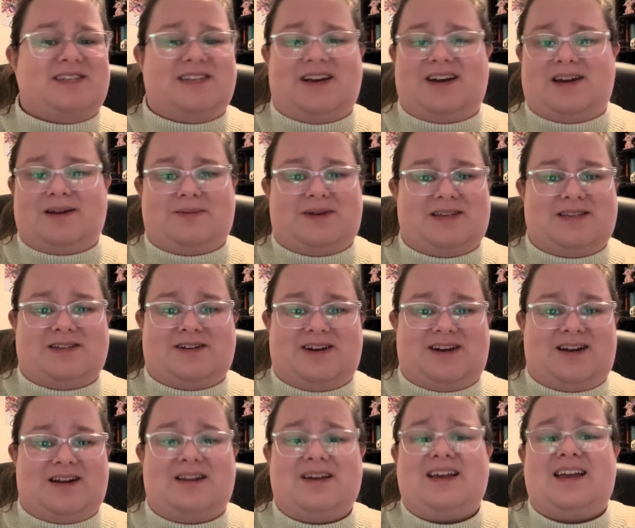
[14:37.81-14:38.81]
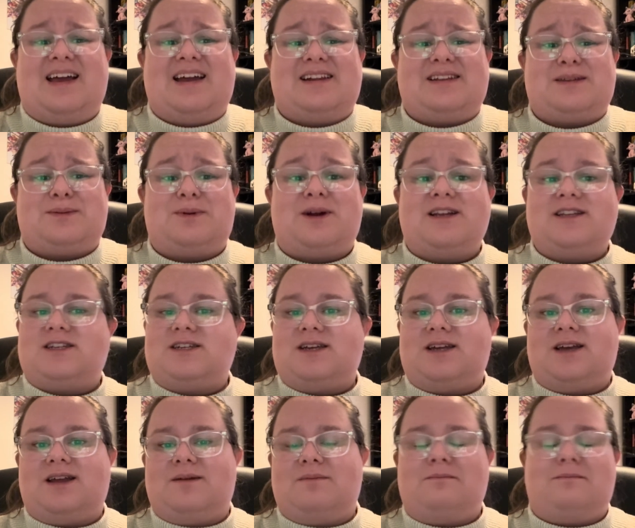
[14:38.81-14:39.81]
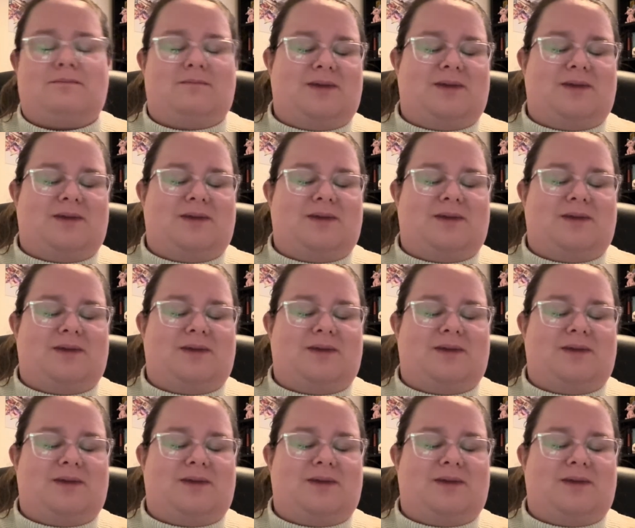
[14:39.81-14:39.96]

sharing my screen and looking at a spreadsheet.